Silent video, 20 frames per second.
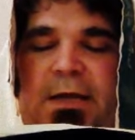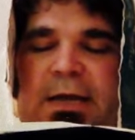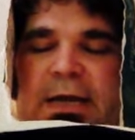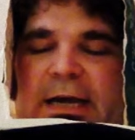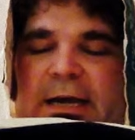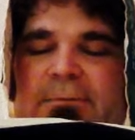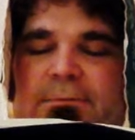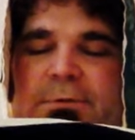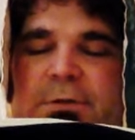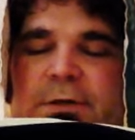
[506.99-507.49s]

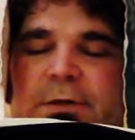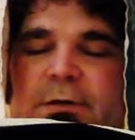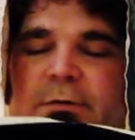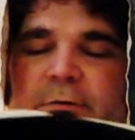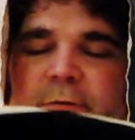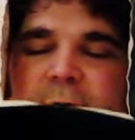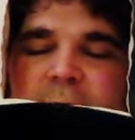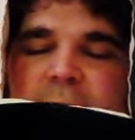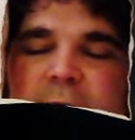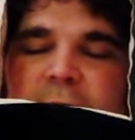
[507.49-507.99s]
After
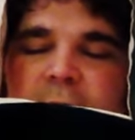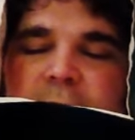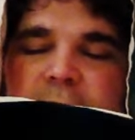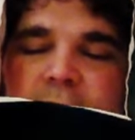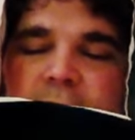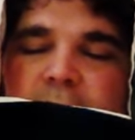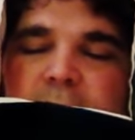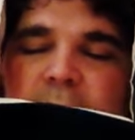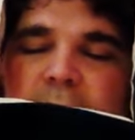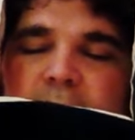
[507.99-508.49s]
you
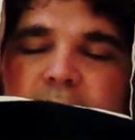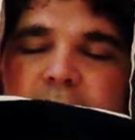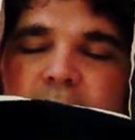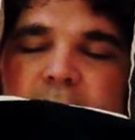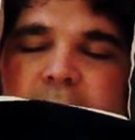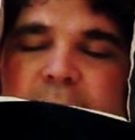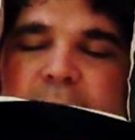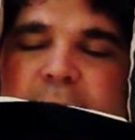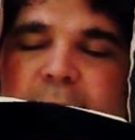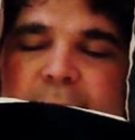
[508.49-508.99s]

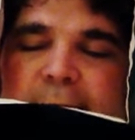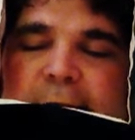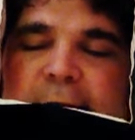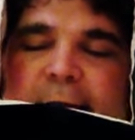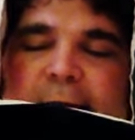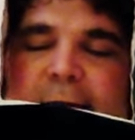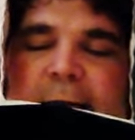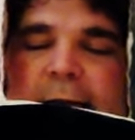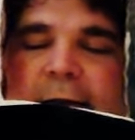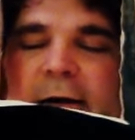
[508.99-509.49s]
are taking
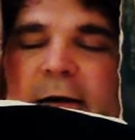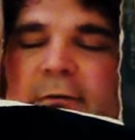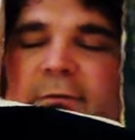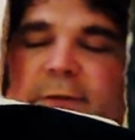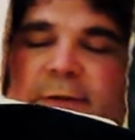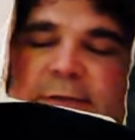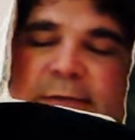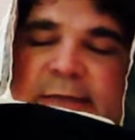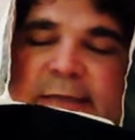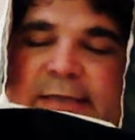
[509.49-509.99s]
care of
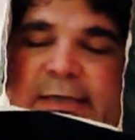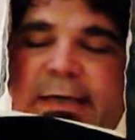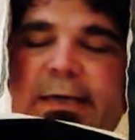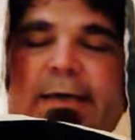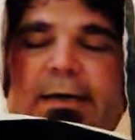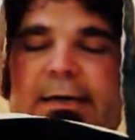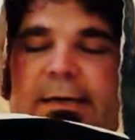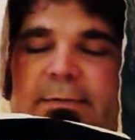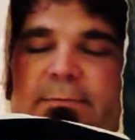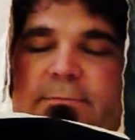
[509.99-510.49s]
the
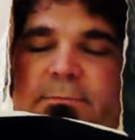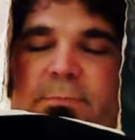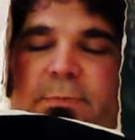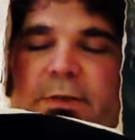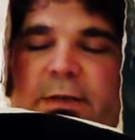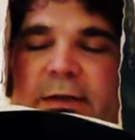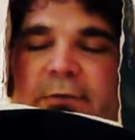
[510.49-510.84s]
sin